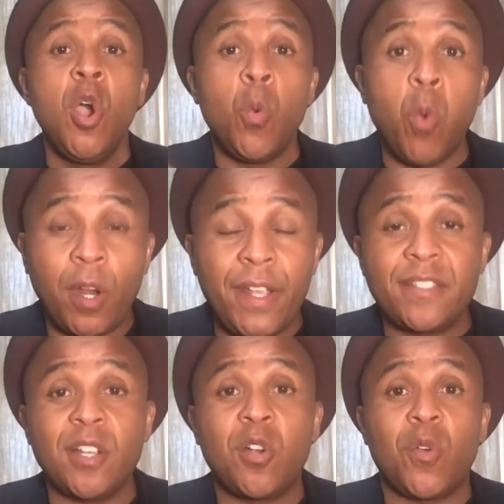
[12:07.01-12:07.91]
working
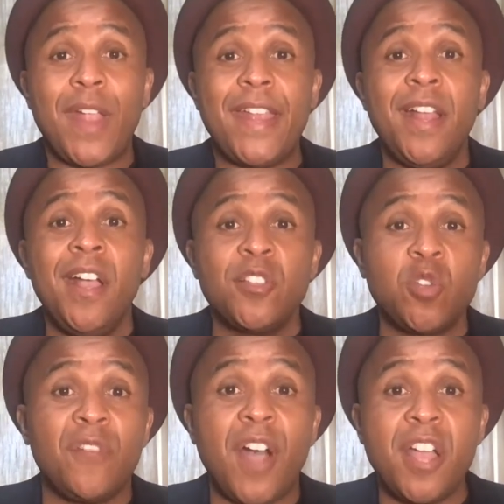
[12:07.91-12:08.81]
to create
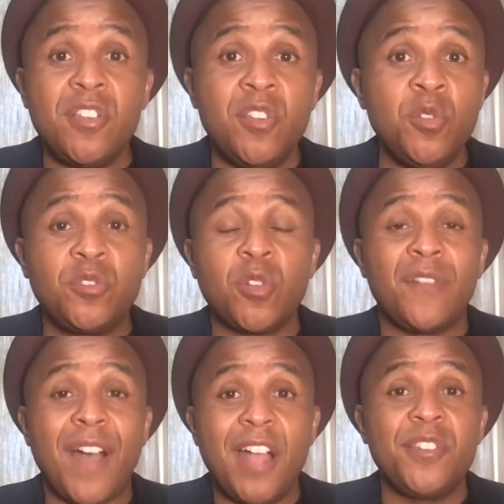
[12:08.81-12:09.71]
sort of a new sort
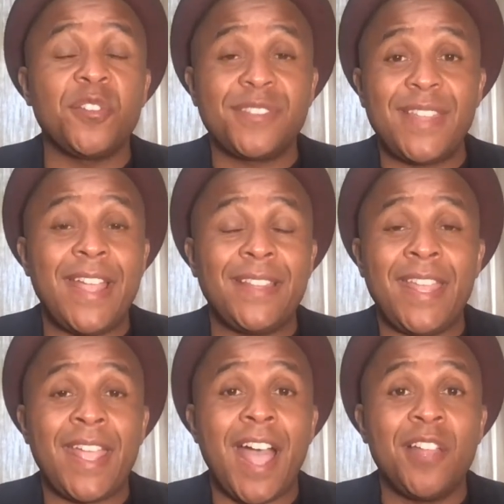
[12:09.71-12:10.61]
of
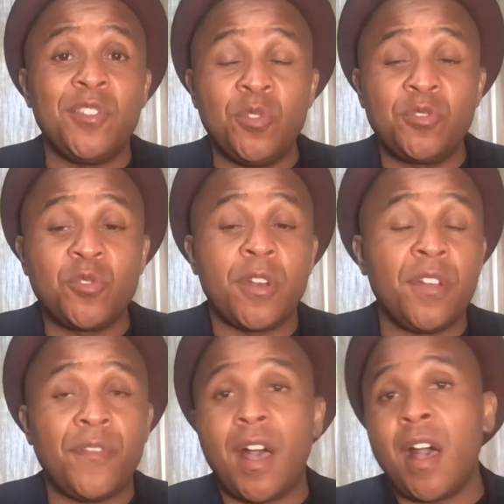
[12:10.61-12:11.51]
understanding, a new sort
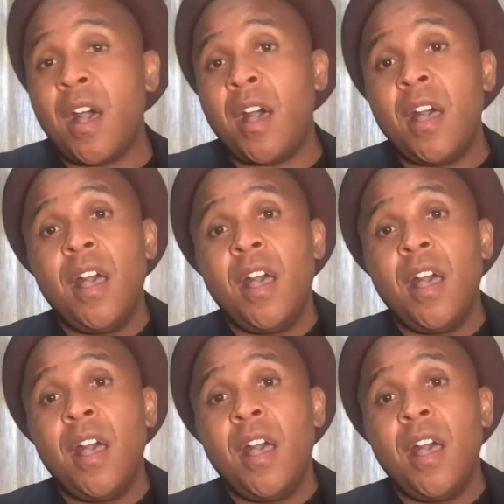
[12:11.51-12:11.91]
of uh,